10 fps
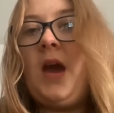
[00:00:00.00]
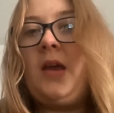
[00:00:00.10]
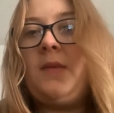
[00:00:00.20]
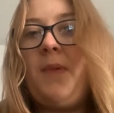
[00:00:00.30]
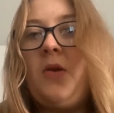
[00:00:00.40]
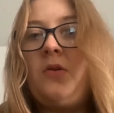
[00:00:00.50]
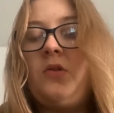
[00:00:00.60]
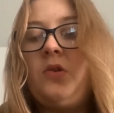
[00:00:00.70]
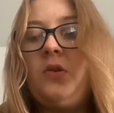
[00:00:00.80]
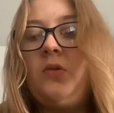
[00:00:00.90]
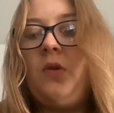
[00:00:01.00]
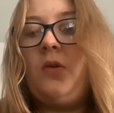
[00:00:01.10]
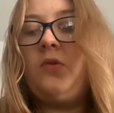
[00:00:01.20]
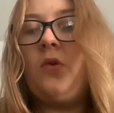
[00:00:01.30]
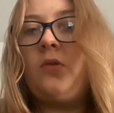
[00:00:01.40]
I spoke to a
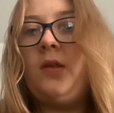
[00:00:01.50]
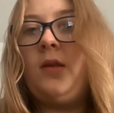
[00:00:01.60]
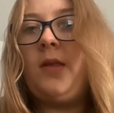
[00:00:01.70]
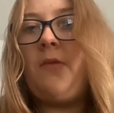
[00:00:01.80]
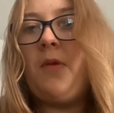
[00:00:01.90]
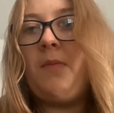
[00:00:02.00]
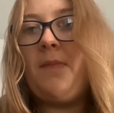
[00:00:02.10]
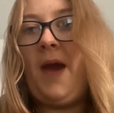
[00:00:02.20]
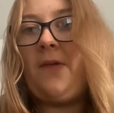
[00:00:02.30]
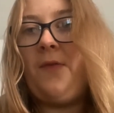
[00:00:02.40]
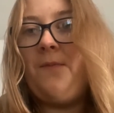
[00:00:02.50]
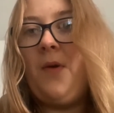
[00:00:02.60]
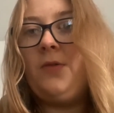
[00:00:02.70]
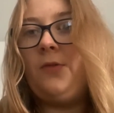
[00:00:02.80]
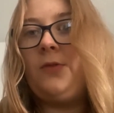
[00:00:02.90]
doctor that rung me back from
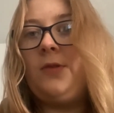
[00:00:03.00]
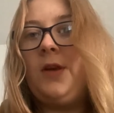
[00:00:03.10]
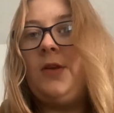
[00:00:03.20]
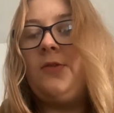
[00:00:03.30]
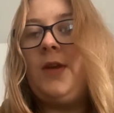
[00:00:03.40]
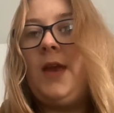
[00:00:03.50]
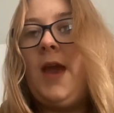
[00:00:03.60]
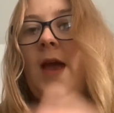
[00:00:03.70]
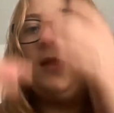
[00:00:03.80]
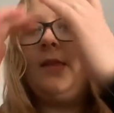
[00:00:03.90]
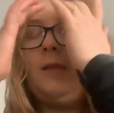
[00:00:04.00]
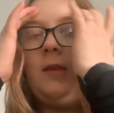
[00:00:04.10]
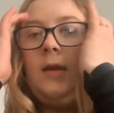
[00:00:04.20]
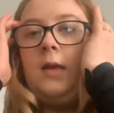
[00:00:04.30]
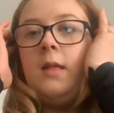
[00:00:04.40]
my doctor's surgery and
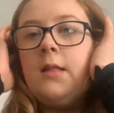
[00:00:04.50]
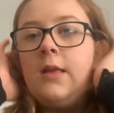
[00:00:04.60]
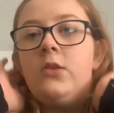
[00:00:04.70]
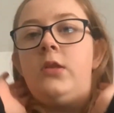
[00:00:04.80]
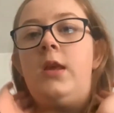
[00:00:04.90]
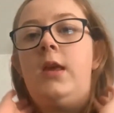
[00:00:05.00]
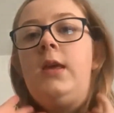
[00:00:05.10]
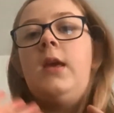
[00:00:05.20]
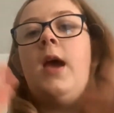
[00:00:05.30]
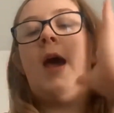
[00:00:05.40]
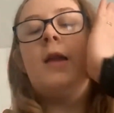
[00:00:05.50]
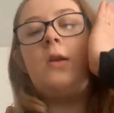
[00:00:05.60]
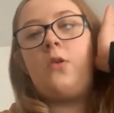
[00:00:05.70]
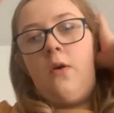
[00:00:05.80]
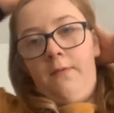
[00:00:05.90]
literally had
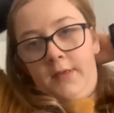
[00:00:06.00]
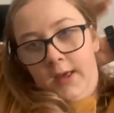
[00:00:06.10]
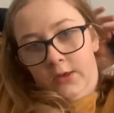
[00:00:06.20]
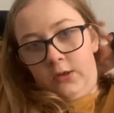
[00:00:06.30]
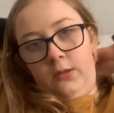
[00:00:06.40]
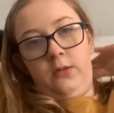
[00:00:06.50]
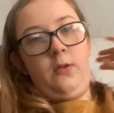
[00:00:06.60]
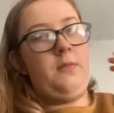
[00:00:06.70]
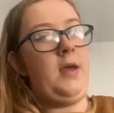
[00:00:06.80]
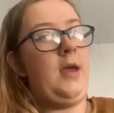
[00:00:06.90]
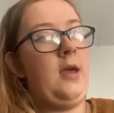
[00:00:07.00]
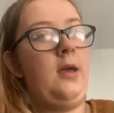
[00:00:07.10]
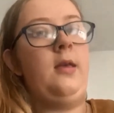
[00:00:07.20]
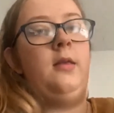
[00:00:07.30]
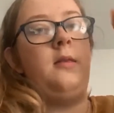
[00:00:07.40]
a conversation. Sorry, my hair
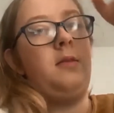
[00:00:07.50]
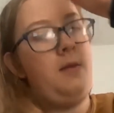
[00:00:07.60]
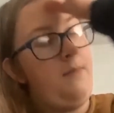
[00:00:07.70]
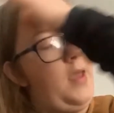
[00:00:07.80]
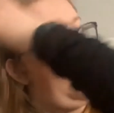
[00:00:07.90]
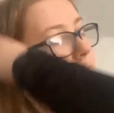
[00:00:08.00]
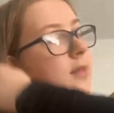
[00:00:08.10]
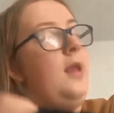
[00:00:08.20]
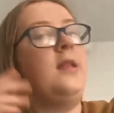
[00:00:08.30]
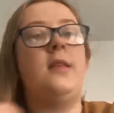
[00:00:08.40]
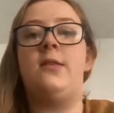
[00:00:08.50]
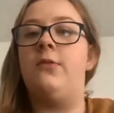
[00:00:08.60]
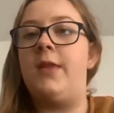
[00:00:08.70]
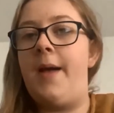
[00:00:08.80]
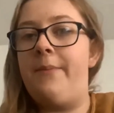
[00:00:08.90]
is a mess and it's
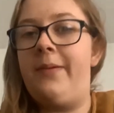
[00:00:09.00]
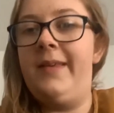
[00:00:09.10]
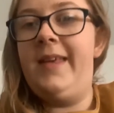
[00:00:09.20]
still damp.